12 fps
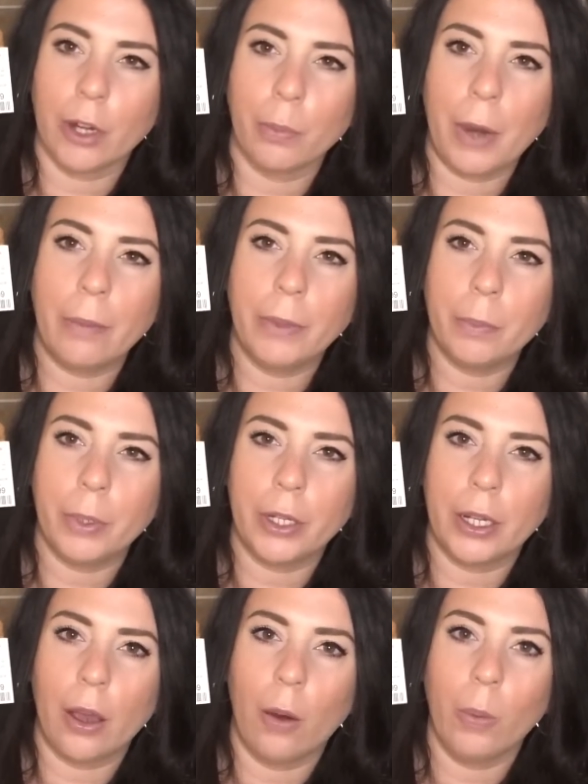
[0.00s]
I'll probably put
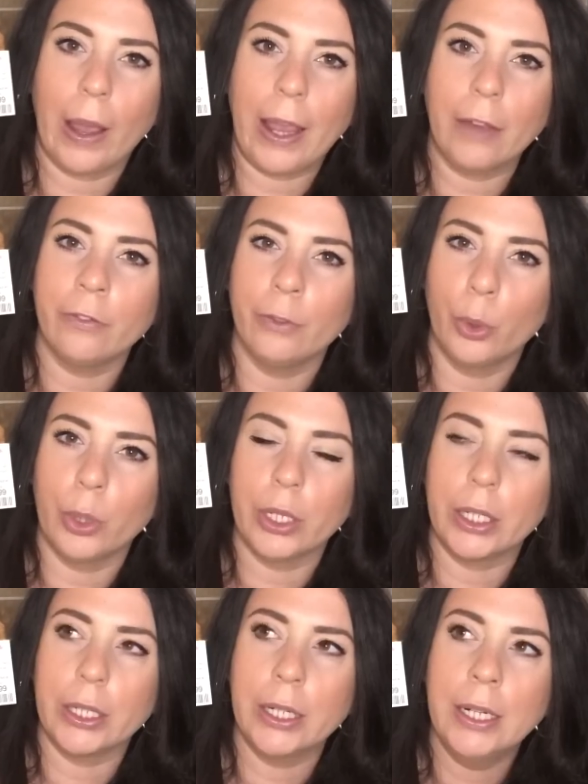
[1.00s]
it away
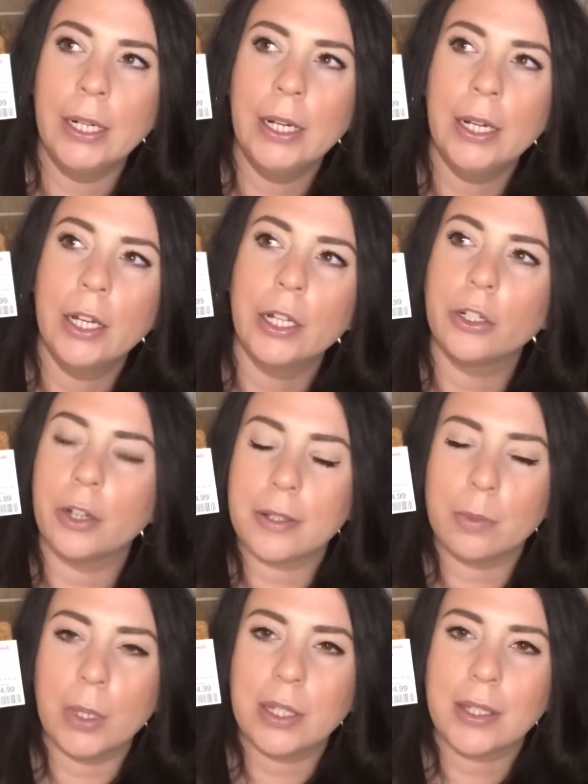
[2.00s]
for
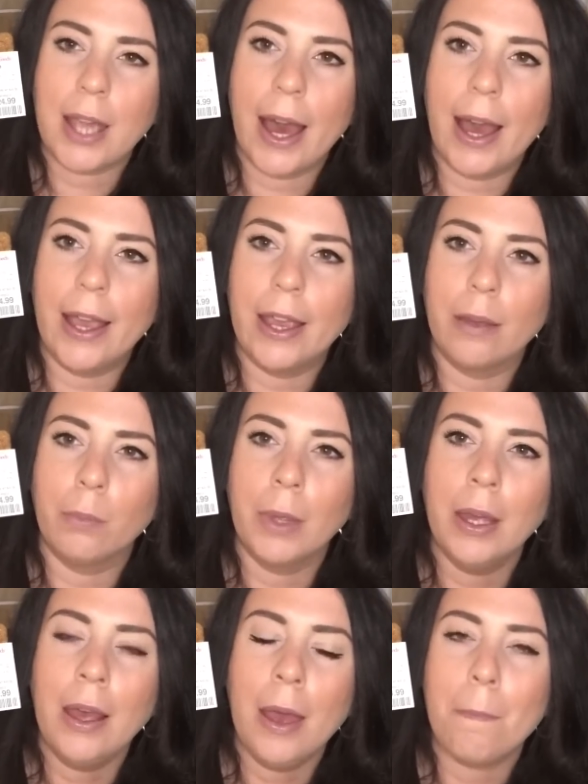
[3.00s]
Christmas time.